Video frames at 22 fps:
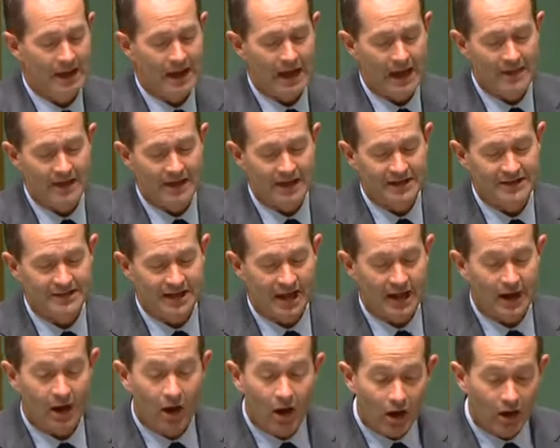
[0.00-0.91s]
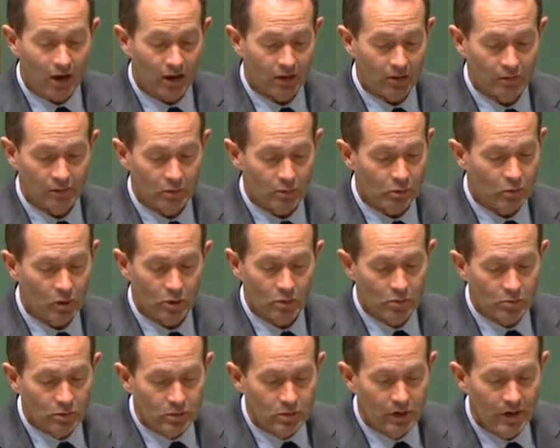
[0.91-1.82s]
and they say, "Oh,
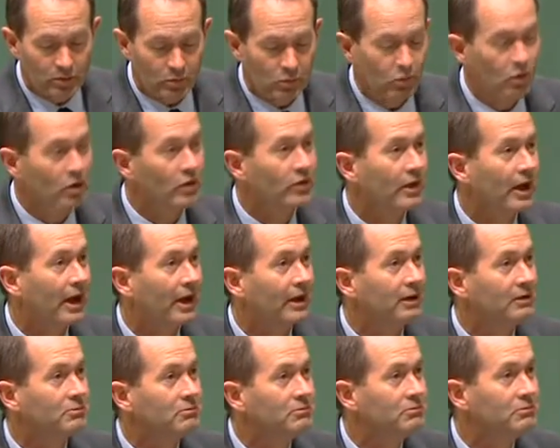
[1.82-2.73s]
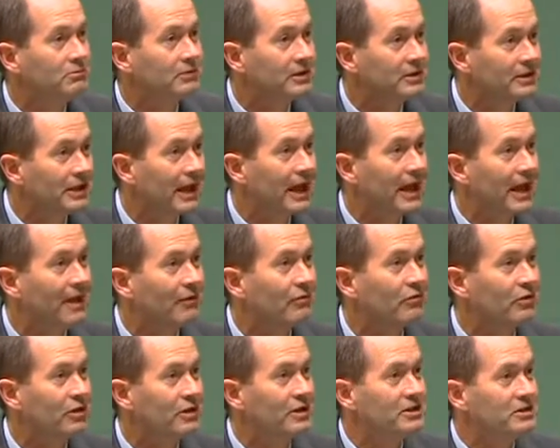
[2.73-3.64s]
you know, didn't they
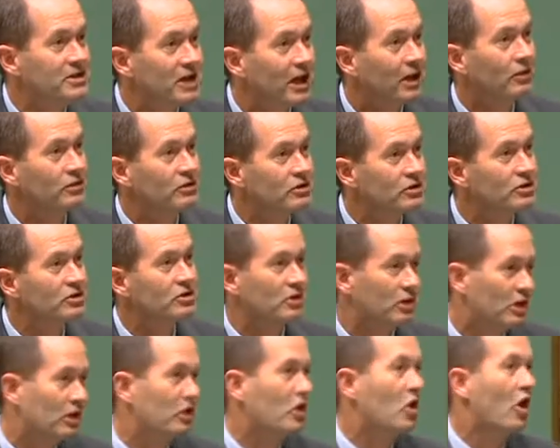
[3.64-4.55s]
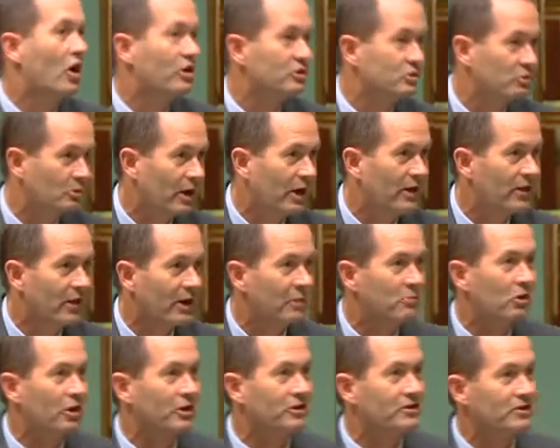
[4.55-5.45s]
have the intelligence?" In a nice way, they
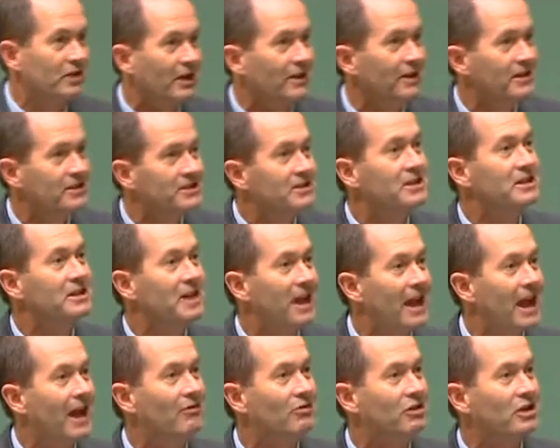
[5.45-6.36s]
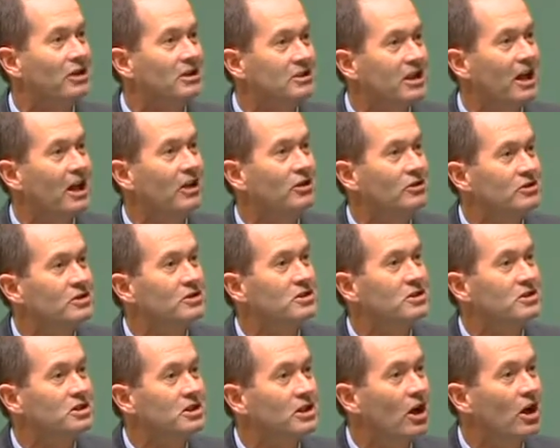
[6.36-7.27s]
might say this. Didn't they have the
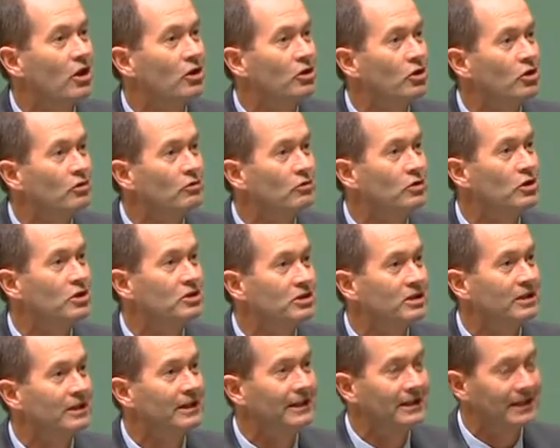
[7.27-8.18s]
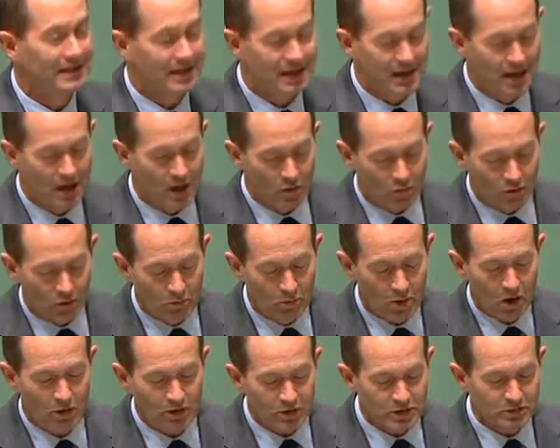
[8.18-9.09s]
intelligence to go to university? Well,
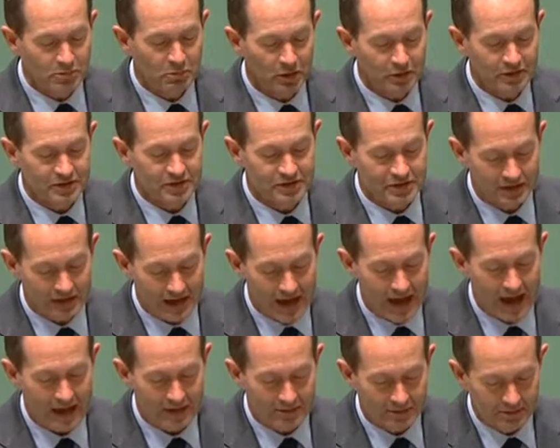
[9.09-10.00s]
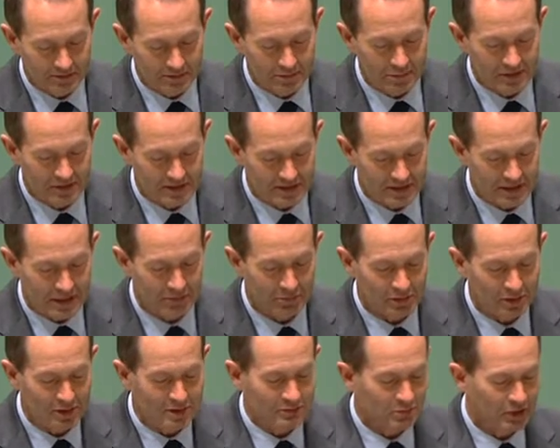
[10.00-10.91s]
my response to that, Mr
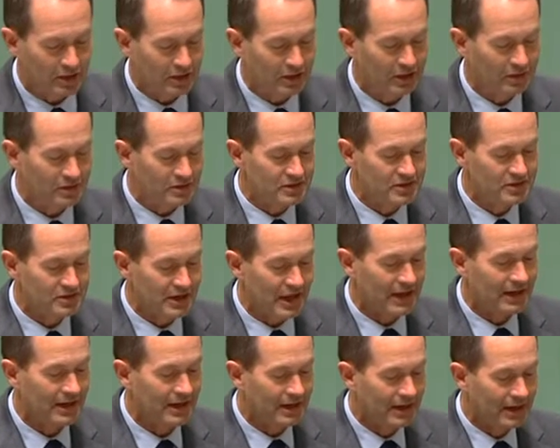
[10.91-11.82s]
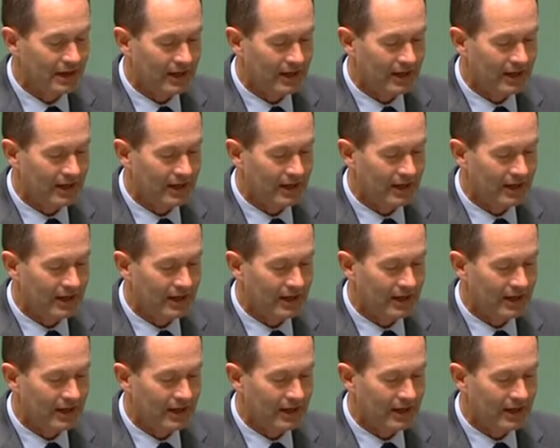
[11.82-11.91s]
Deputy Speaker, is that